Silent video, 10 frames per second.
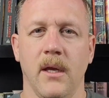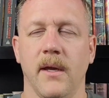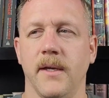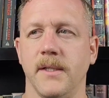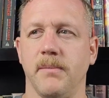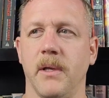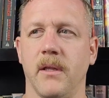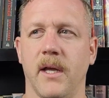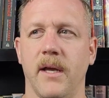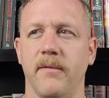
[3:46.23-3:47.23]
has been
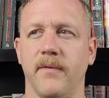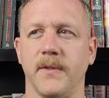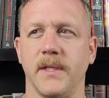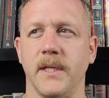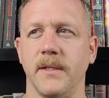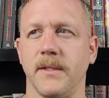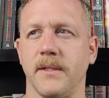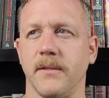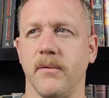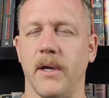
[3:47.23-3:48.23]
alive
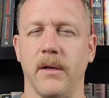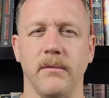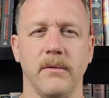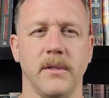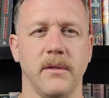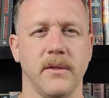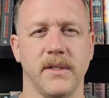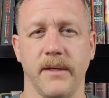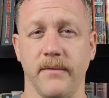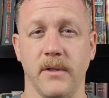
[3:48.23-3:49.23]
since around
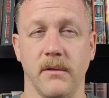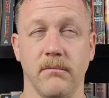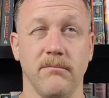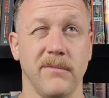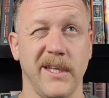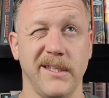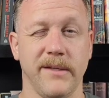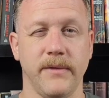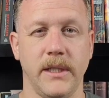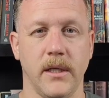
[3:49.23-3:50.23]
the late
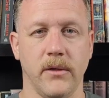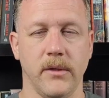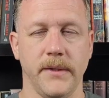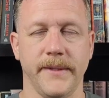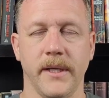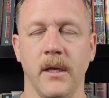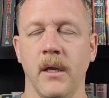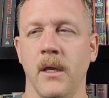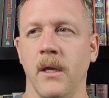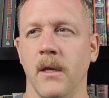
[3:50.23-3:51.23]
1700s.
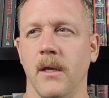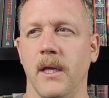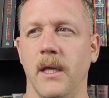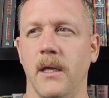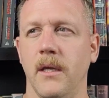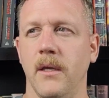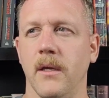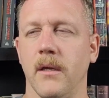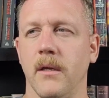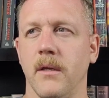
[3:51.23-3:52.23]

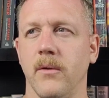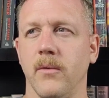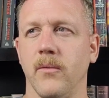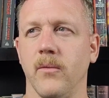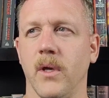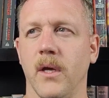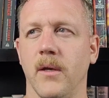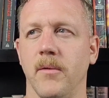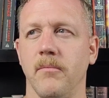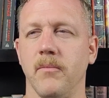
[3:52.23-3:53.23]
He
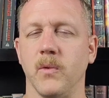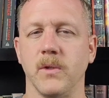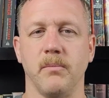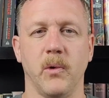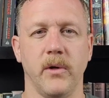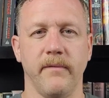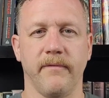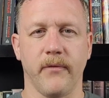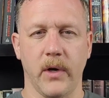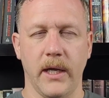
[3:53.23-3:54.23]
was born in
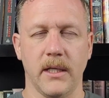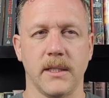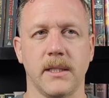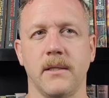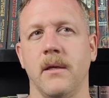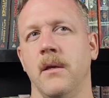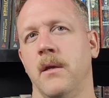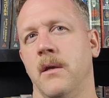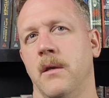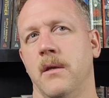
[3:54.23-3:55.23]
France.
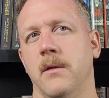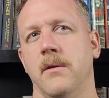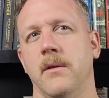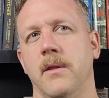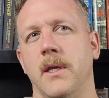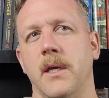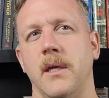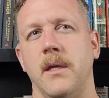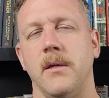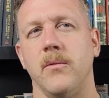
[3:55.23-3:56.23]

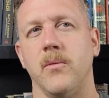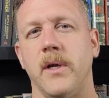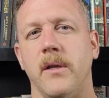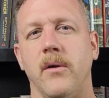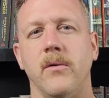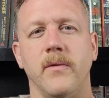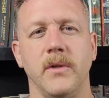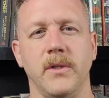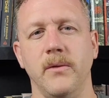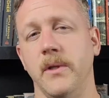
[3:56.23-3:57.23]
They went over
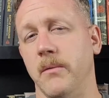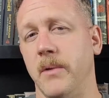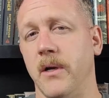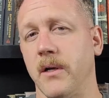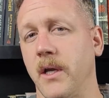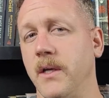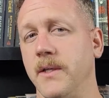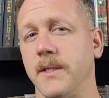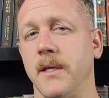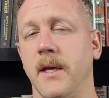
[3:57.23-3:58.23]
to the
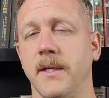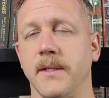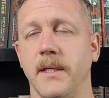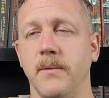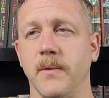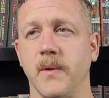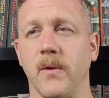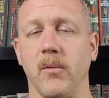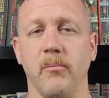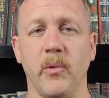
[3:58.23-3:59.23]
Americas as he was a
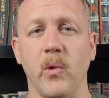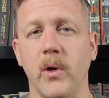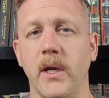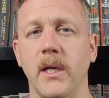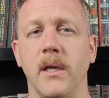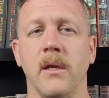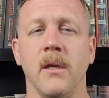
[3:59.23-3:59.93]
little boy.